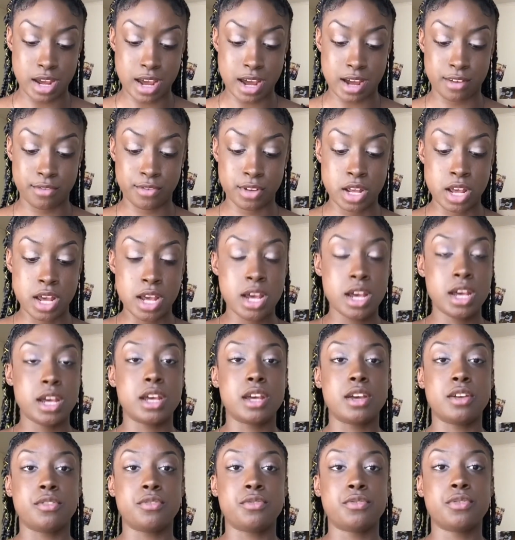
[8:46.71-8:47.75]
have.
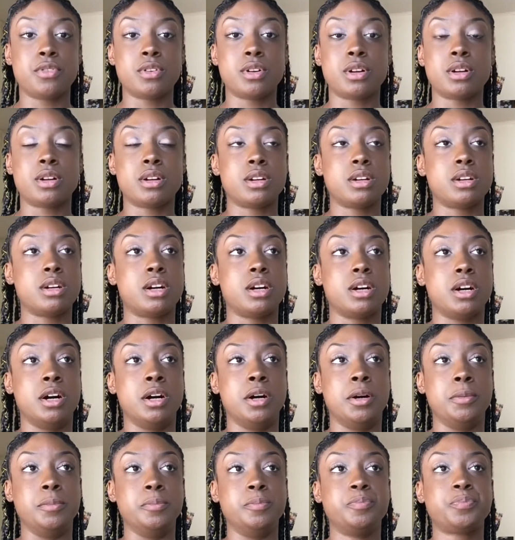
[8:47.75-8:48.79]
If
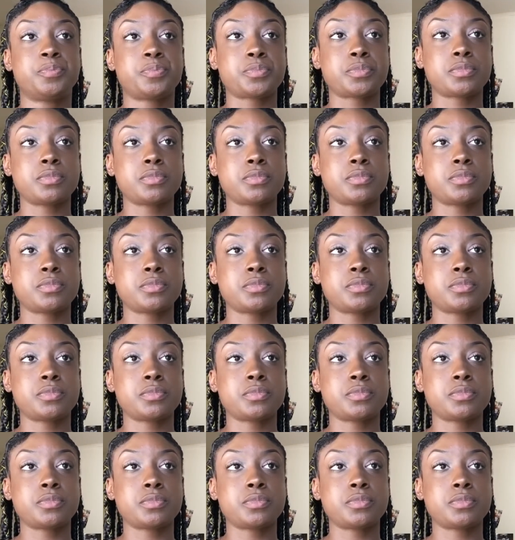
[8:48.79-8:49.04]
um,